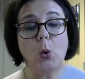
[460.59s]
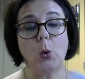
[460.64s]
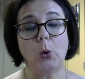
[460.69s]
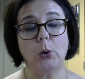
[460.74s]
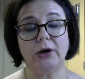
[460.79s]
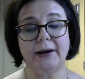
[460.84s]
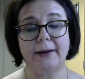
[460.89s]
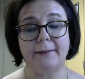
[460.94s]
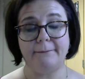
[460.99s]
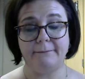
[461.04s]

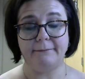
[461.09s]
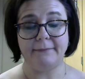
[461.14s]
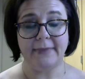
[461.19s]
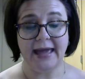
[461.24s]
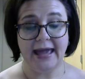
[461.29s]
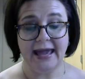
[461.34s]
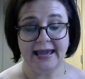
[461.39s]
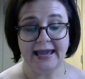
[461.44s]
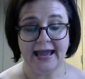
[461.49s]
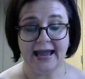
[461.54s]
or it
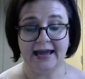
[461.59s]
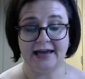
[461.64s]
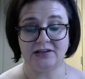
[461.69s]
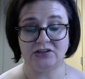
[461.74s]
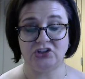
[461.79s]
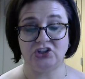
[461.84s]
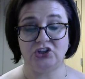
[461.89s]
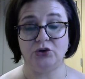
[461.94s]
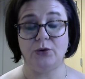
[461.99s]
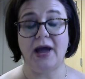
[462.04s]
may
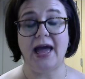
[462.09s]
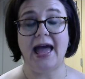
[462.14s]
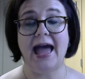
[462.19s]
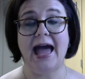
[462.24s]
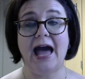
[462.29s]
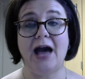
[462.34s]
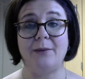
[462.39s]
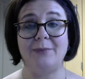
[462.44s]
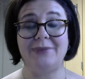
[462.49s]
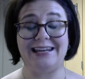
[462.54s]
ask you
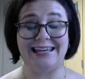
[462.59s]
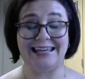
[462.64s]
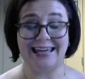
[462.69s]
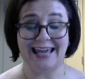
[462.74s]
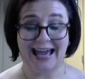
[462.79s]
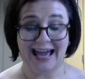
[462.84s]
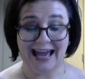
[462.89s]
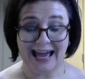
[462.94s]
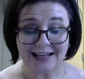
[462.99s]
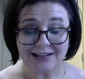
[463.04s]
how many
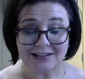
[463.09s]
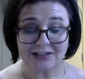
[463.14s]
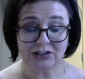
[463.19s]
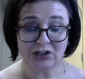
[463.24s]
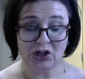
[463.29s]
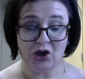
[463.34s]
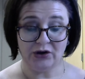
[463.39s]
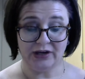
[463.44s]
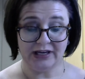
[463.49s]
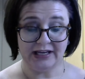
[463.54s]

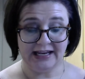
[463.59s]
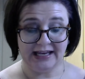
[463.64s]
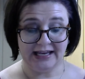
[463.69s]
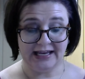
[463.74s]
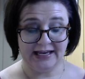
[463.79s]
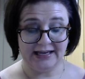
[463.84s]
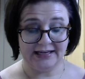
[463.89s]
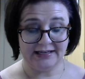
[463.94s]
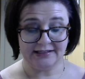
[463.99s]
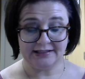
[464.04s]
cats long it
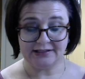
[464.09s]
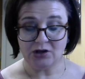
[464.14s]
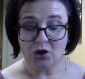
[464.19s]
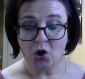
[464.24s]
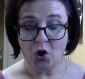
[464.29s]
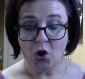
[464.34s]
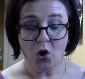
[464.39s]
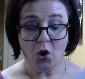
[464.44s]
is,